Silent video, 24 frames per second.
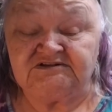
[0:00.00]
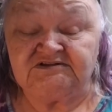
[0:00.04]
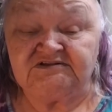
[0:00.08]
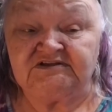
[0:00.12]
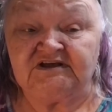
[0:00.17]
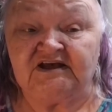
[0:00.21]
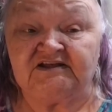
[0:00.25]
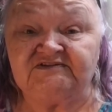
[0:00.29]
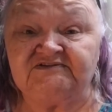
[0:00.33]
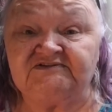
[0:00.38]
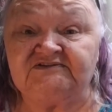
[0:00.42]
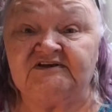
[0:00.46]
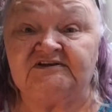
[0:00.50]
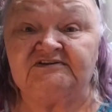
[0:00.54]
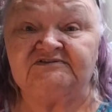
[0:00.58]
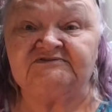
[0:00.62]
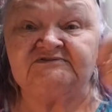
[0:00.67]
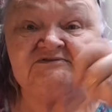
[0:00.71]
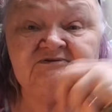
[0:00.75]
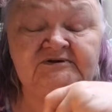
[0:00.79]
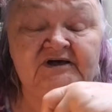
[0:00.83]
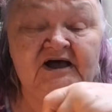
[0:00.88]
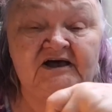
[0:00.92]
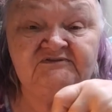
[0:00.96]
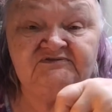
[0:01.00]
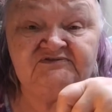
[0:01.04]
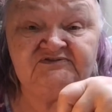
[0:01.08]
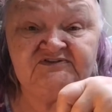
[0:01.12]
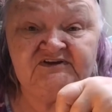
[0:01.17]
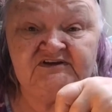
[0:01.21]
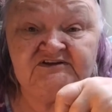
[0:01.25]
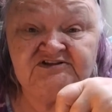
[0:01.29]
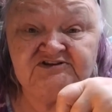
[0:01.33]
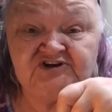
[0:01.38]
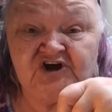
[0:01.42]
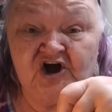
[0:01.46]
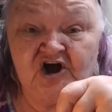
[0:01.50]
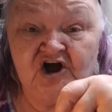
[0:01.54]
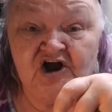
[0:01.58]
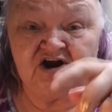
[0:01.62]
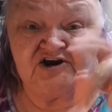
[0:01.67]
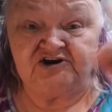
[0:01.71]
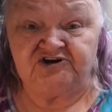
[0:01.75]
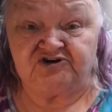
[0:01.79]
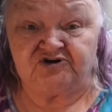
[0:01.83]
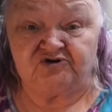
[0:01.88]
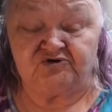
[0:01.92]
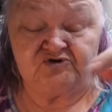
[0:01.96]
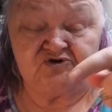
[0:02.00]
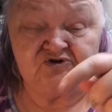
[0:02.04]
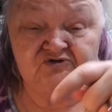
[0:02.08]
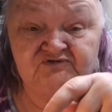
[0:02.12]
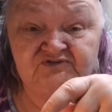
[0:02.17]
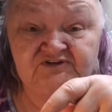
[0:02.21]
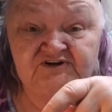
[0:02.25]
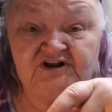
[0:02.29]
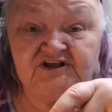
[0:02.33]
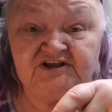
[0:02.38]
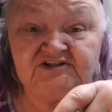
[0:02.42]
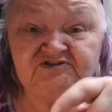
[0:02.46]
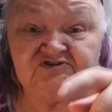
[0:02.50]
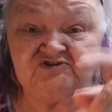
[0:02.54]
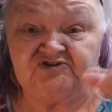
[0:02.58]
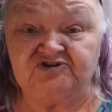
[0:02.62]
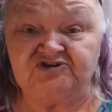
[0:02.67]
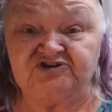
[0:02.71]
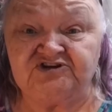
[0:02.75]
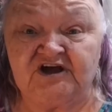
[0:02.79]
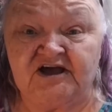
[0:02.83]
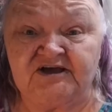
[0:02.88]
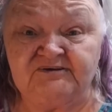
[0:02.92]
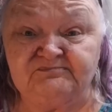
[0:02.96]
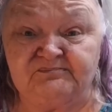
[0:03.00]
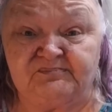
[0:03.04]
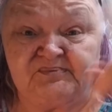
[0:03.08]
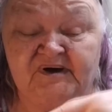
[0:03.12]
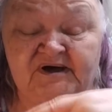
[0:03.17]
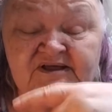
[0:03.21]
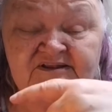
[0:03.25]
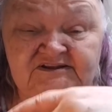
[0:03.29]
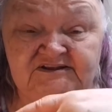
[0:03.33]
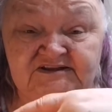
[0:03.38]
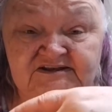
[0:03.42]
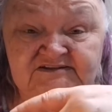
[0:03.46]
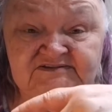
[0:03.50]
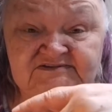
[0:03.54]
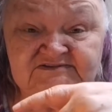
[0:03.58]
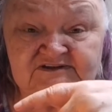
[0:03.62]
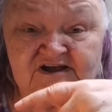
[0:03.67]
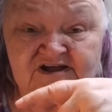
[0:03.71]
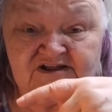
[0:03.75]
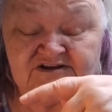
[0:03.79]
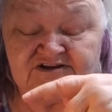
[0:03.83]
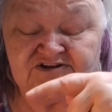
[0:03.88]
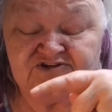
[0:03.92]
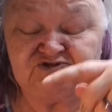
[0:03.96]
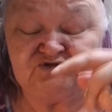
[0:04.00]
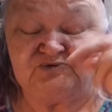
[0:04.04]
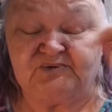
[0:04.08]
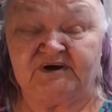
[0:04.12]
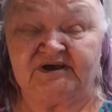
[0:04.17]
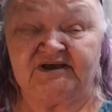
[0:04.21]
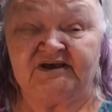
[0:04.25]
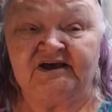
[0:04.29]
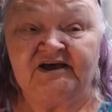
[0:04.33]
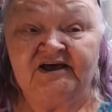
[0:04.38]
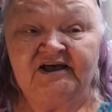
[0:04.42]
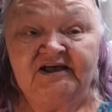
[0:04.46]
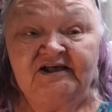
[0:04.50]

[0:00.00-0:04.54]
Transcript: that says, I've sent a card, don't know if it'll get there in time, but it's on its way.